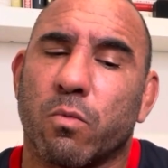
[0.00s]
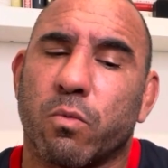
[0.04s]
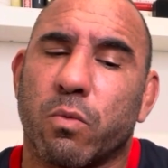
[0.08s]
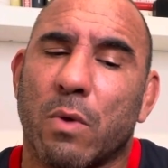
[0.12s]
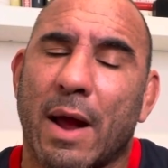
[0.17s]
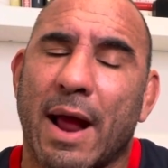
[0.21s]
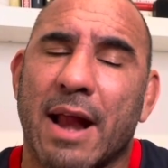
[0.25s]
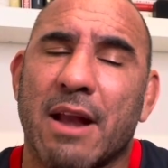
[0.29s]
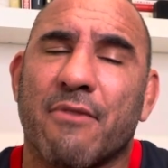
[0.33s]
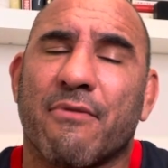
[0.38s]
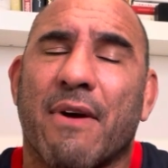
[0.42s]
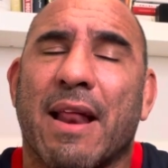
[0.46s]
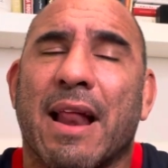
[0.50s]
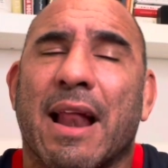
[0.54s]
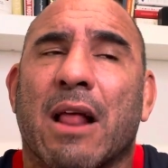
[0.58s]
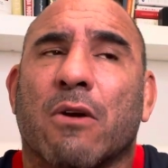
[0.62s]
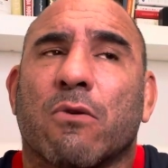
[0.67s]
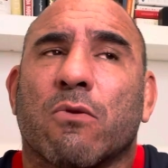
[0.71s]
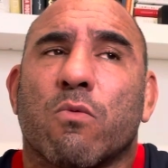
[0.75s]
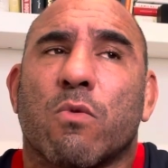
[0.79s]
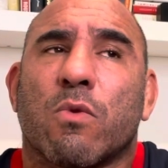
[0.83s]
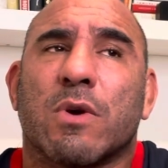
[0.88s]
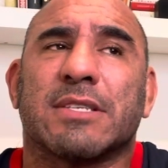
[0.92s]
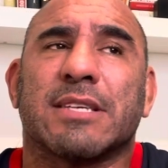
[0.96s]
Andy
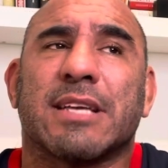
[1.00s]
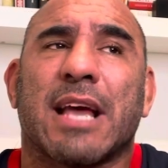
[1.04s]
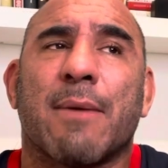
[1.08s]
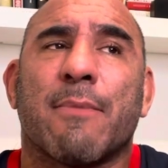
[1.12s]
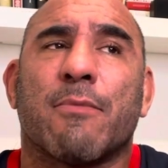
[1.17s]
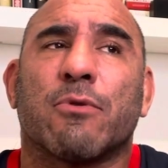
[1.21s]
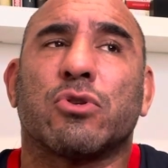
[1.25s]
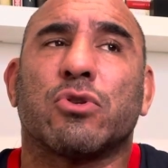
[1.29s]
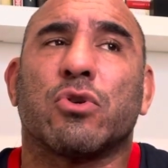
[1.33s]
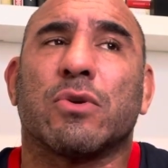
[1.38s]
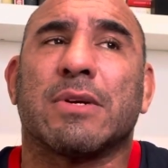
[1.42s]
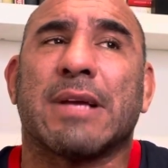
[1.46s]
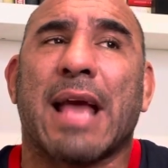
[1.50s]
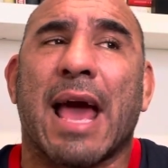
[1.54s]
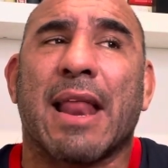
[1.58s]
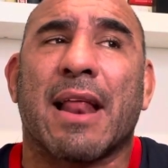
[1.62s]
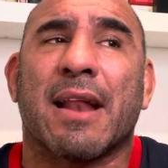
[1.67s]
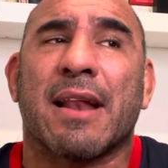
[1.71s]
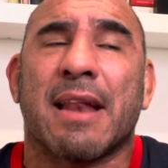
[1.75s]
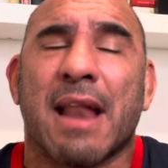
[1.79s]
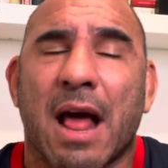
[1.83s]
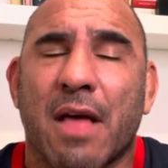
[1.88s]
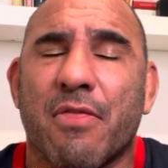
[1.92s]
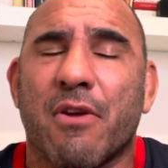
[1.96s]
Varela was able to get
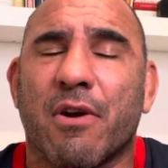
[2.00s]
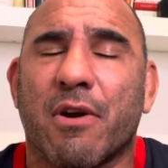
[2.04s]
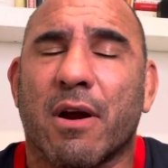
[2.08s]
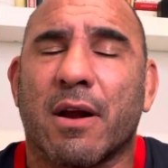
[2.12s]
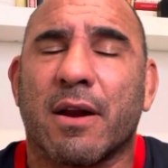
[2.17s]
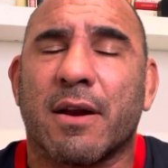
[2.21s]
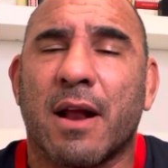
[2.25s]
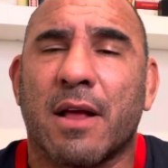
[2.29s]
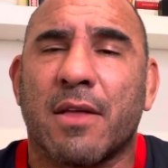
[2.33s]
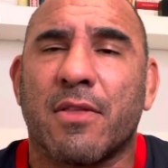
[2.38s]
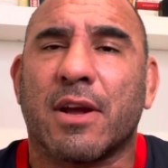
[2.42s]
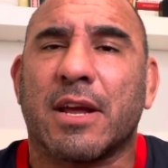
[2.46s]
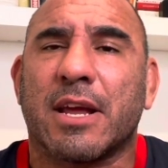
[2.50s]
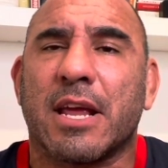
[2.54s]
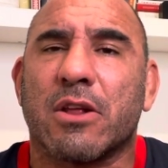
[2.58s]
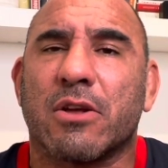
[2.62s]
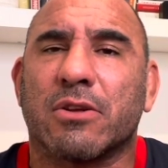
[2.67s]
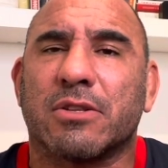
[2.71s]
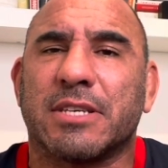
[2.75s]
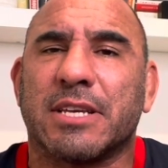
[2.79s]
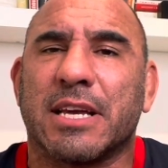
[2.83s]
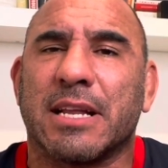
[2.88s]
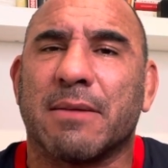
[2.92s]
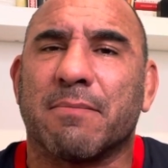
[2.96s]
another
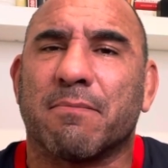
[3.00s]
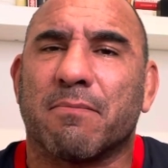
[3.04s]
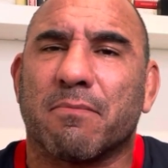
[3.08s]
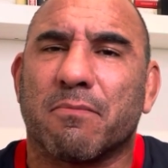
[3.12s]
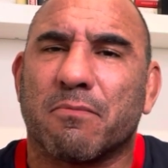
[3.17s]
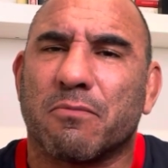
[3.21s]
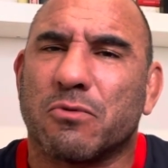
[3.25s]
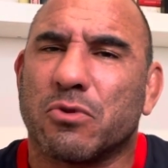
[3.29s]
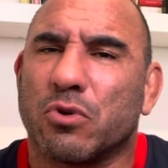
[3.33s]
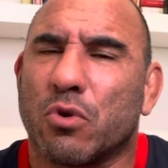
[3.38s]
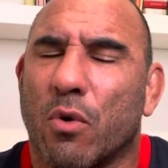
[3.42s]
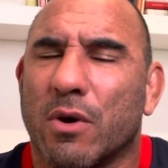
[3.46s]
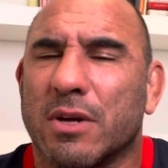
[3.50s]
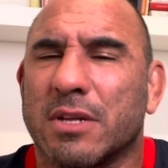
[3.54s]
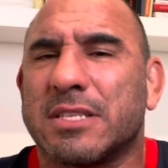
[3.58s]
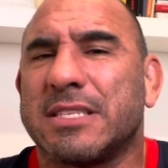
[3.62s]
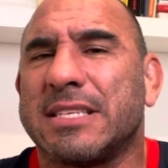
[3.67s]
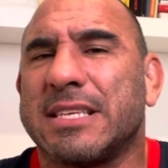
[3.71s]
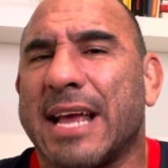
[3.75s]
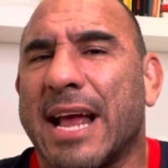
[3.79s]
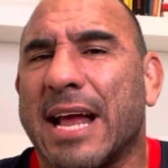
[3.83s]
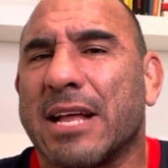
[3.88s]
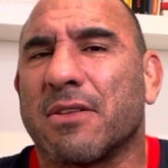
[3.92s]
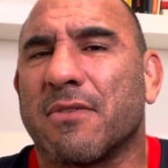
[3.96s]
guillotine towards
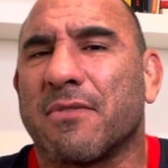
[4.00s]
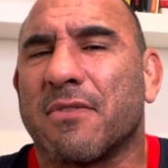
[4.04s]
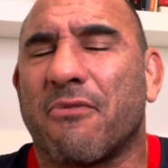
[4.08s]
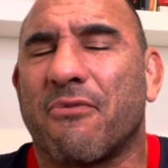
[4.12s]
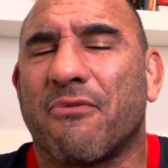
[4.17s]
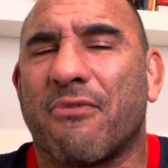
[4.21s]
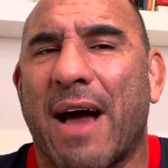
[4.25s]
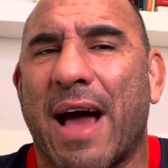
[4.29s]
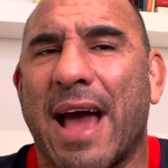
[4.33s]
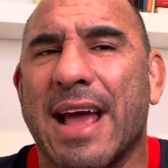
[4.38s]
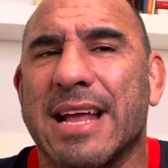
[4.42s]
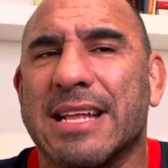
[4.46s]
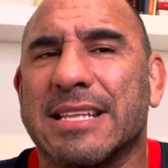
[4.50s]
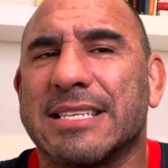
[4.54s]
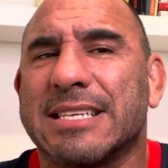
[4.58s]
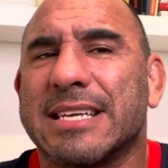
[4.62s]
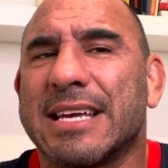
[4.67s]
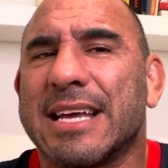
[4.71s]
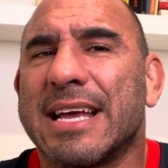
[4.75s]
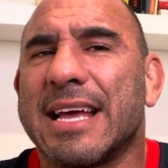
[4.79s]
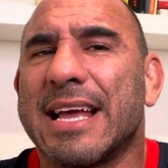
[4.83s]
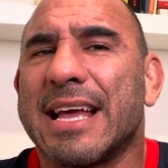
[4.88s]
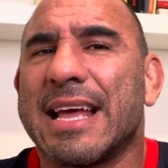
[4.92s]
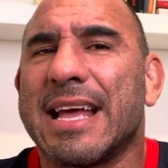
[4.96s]
the end of the fight,
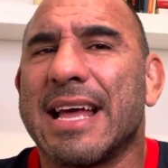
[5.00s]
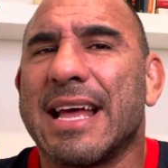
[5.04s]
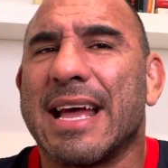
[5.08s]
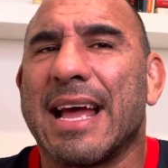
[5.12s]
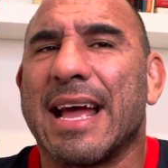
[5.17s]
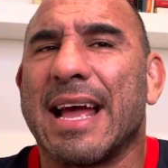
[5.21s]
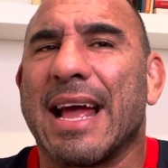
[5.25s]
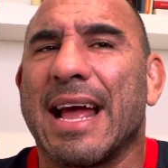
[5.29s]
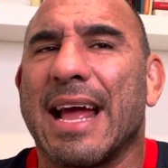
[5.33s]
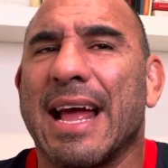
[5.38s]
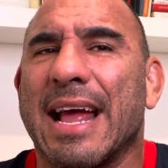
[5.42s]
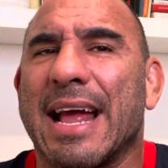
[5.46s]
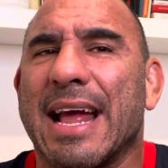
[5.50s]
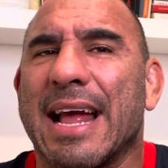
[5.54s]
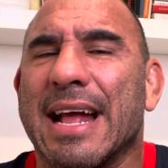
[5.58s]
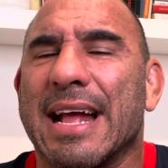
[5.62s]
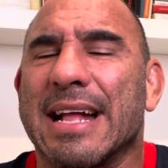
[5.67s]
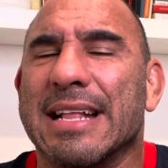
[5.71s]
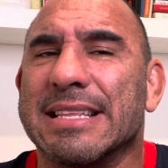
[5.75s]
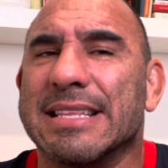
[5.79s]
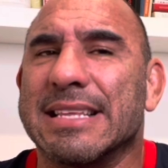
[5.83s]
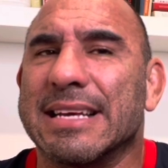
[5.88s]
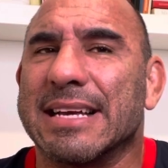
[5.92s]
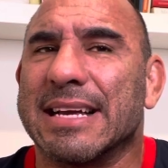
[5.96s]

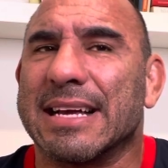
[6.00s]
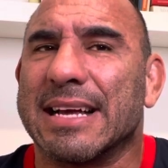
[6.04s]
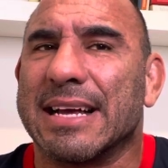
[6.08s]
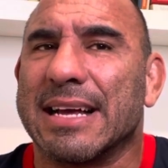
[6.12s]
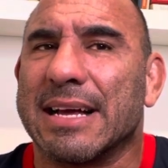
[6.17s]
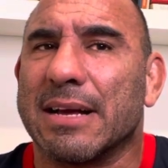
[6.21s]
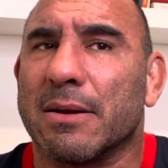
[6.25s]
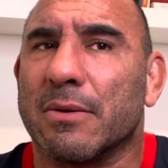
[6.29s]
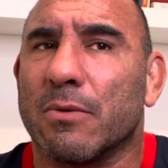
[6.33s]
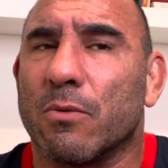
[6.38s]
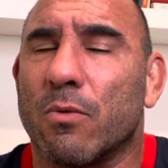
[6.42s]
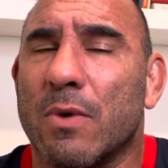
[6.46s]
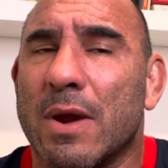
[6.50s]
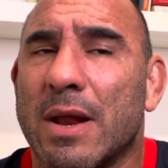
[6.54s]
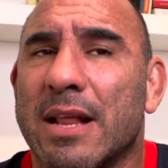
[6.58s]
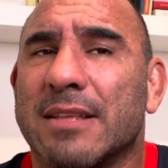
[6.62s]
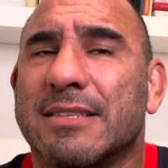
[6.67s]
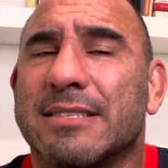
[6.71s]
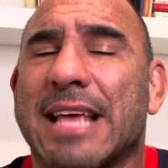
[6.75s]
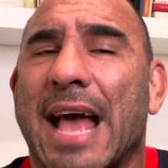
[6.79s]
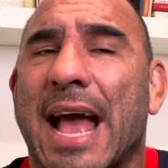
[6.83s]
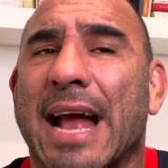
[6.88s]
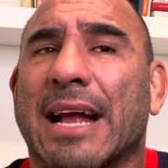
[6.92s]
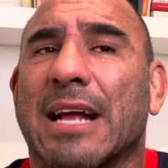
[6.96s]
and Willen
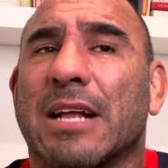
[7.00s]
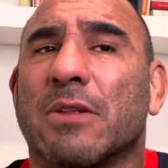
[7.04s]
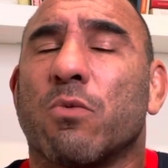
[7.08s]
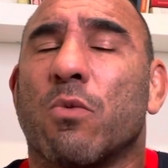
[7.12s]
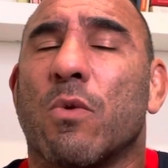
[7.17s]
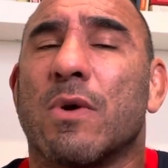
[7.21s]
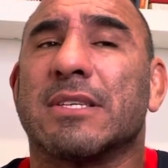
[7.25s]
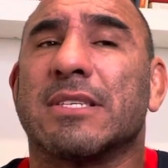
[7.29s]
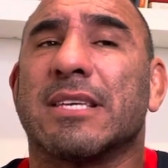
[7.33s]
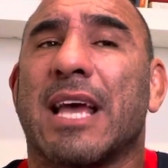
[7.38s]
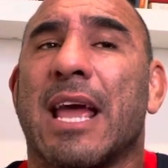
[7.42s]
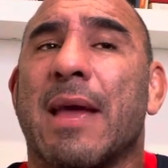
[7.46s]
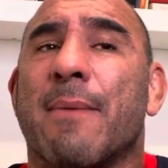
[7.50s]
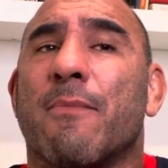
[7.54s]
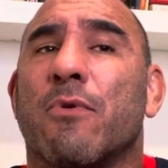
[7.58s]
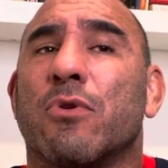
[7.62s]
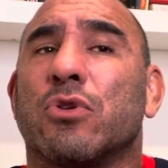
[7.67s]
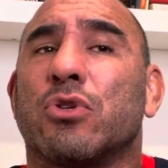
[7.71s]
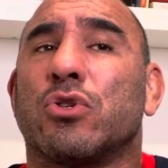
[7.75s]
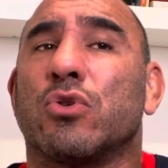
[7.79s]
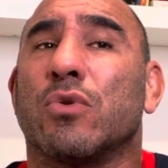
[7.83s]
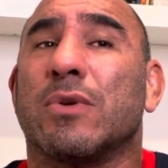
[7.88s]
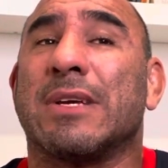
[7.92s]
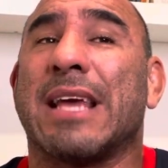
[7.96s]
Tackett was
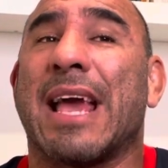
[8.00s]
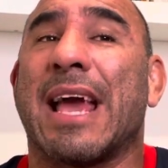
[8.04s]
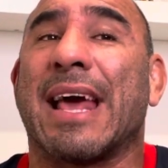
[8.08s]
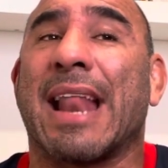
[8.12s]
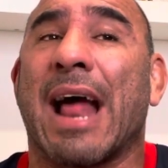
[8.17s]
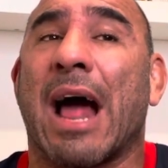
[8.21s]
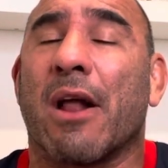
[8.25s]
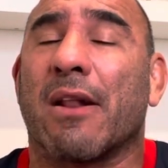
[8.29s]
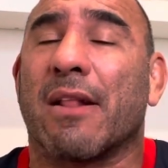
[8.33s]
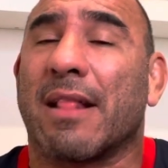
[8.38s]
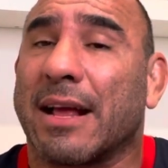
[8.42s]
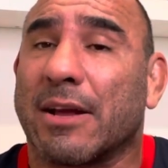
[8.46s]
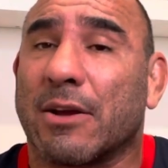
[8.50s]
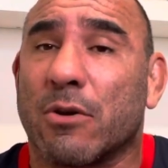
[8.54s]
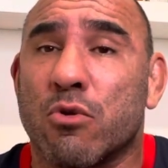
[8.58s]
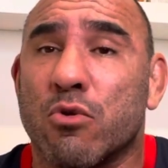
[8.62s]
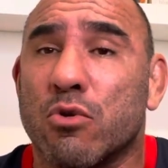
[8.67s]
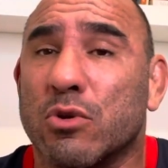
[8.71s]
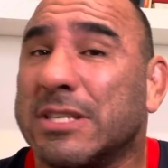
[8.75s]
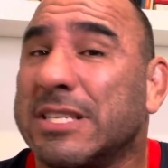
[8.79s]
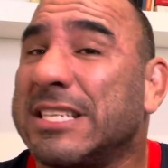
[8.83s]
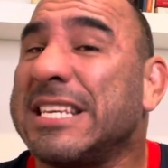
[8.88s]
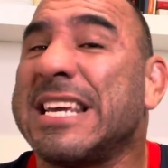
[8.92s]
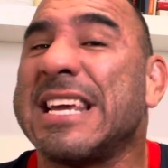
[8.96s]
able to get out, like
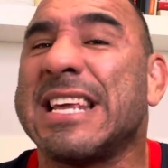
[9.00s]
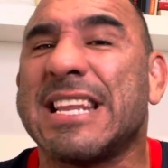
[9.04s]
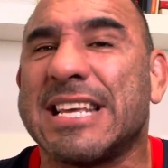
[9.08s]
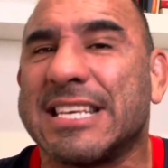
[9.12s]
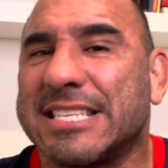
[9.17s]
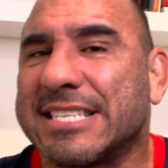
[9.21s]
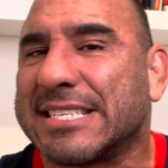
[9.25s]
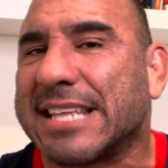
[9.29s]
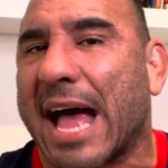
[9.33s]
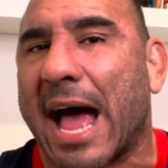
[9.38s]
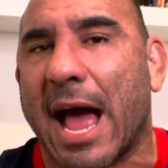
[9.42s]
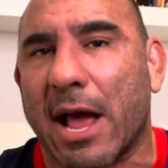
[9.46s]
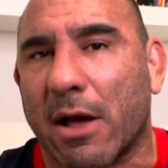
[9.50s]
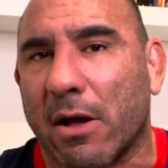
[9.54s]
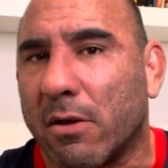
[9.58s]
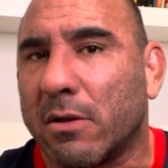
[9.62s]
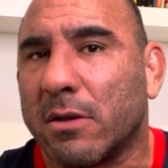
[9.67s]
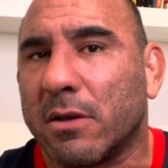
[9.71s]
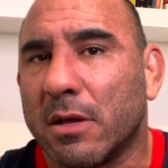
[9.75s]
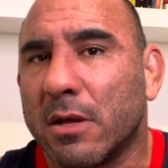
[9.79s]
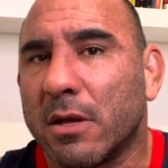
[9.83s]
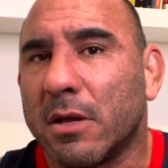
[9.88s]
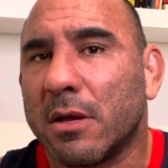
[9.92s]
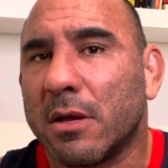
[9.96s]
Houdini style,